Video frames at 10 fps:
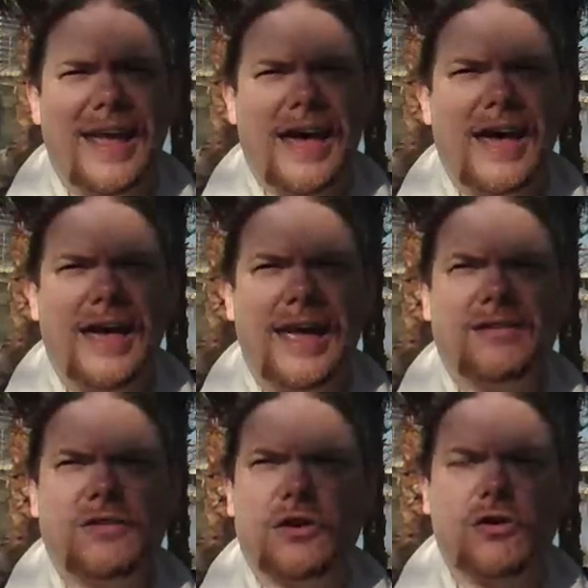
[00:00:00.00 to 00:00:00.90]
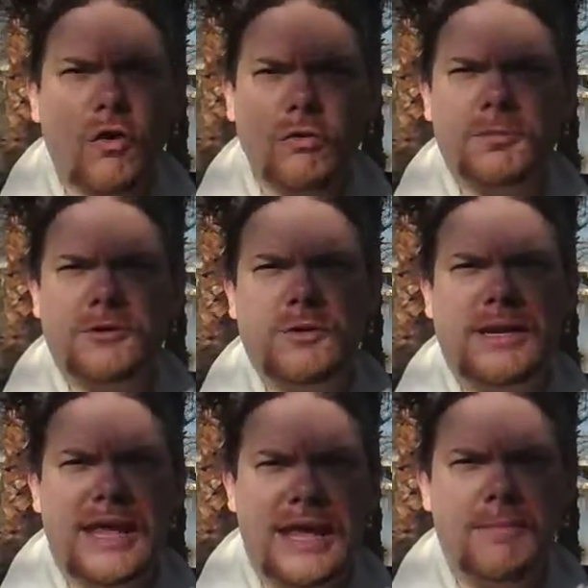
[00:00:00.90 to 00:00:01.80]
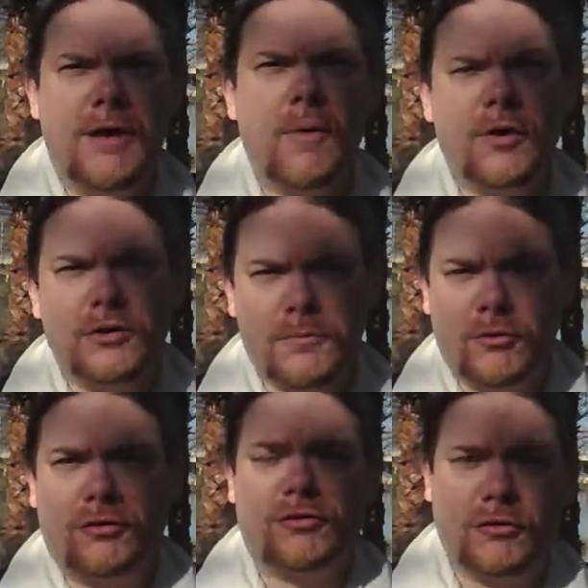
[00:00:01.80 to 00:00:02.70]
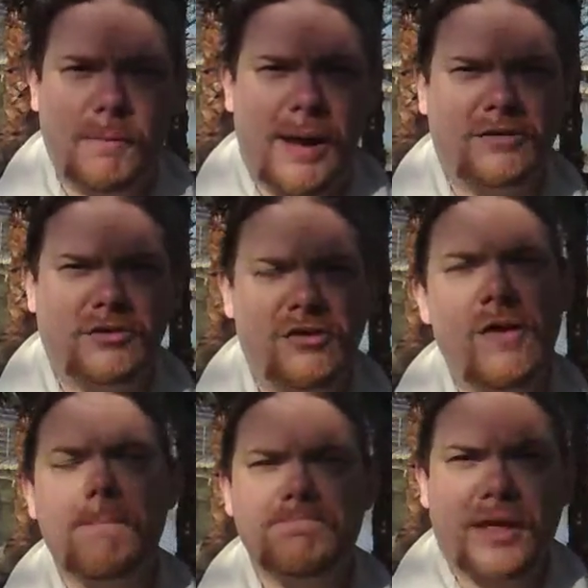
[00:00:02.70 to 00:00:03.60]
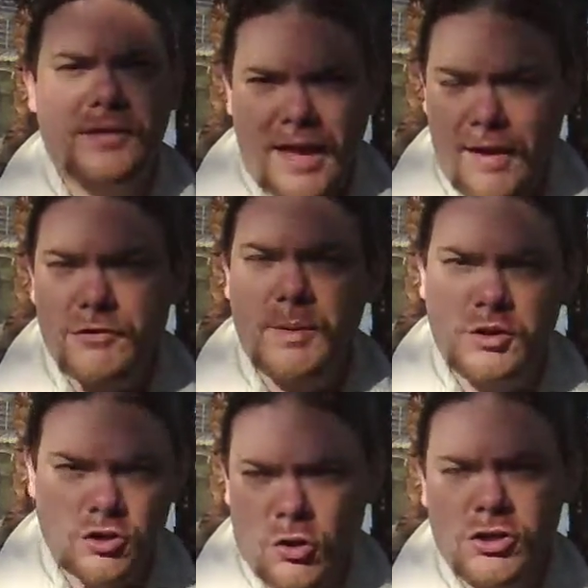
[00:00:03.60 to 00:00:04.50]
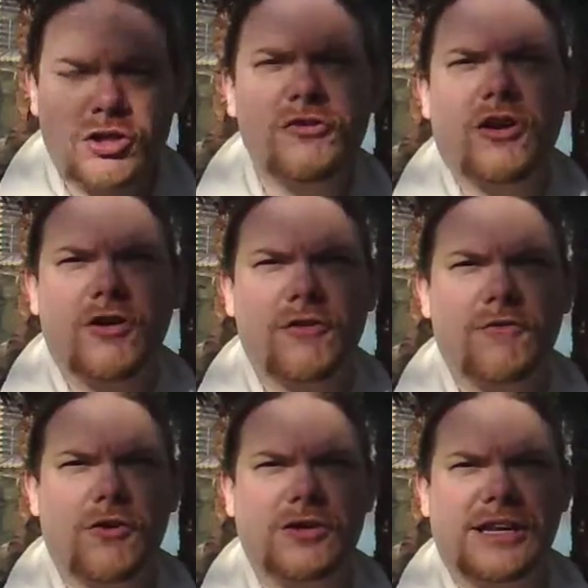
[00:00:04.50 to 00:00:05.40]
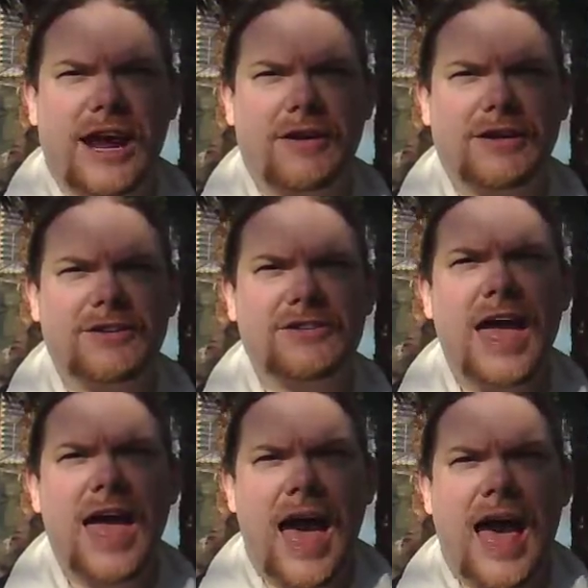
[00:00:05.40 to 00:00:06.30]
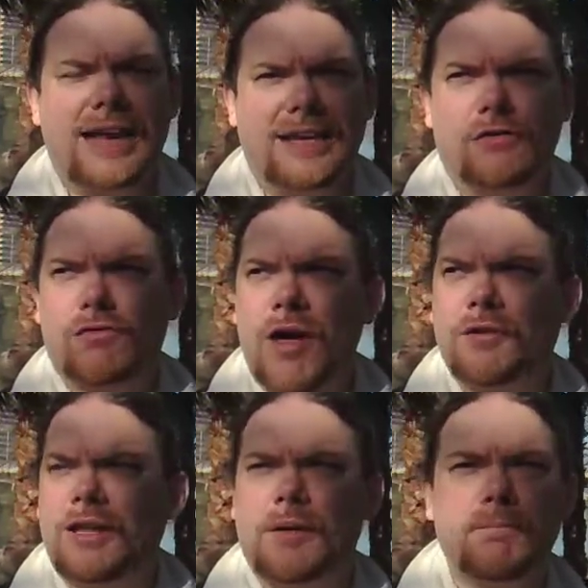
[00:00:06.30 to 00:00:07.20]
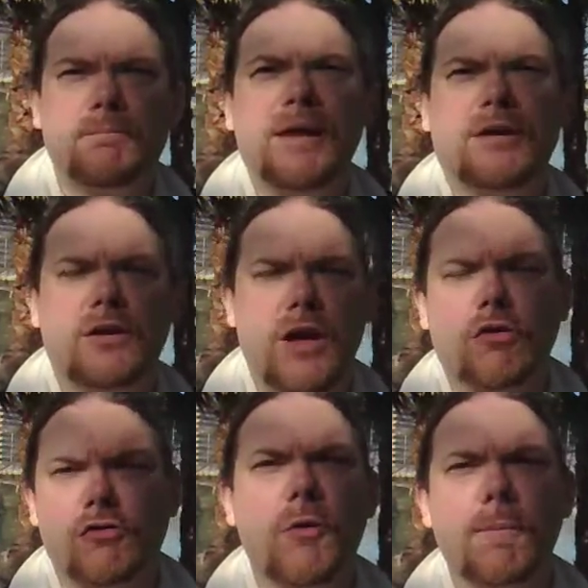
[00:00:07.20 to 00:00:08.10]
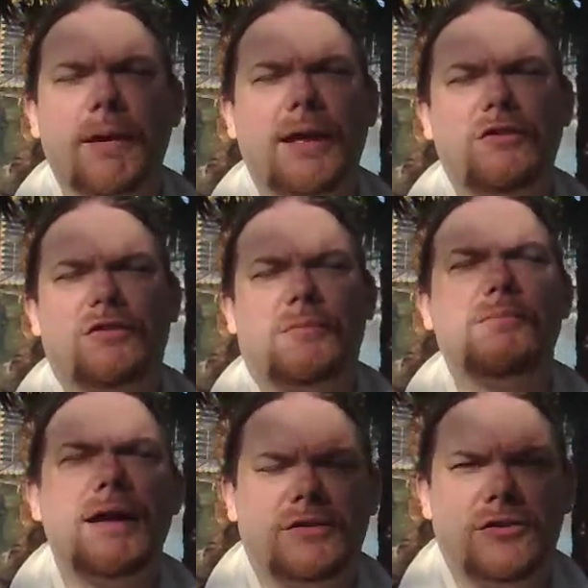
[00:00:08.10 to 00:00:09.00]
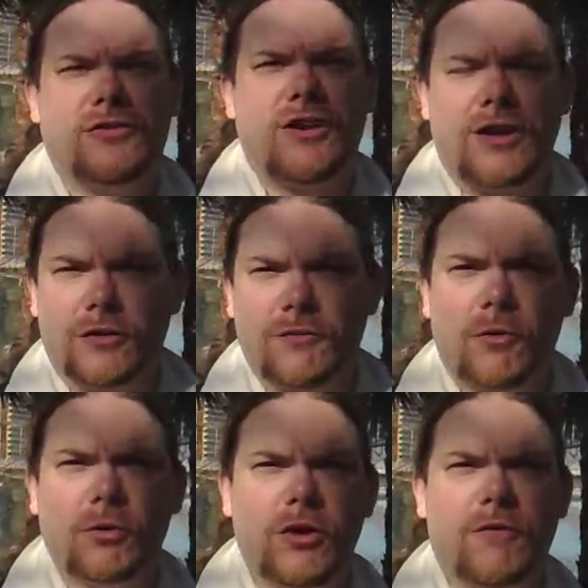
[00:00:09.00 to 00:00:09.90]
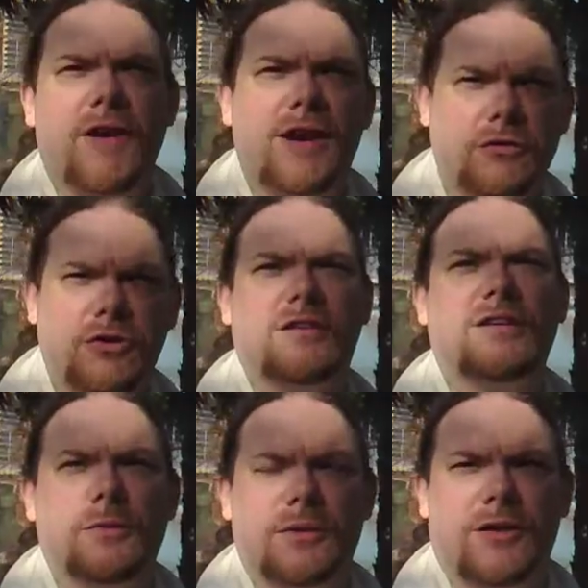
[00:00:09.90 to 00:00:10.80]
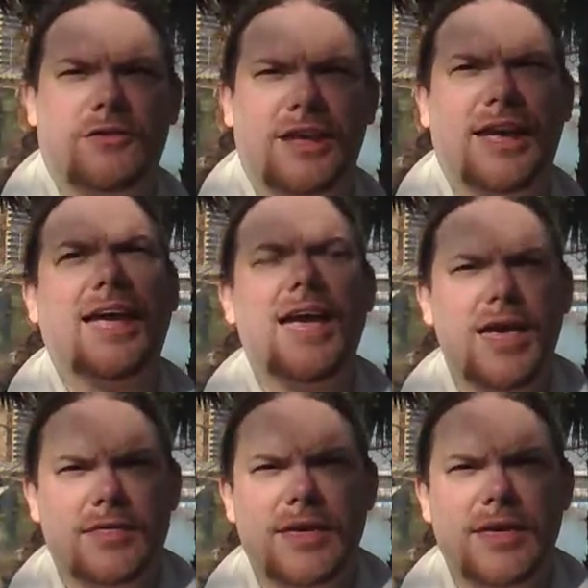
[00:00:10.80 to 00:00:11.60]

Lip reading: yet, it's a cross between email where you post your own messages. They have to be short, under 140 characters, and it's rather like a big group instant message chat. You follow your friends, you can see what they're saying,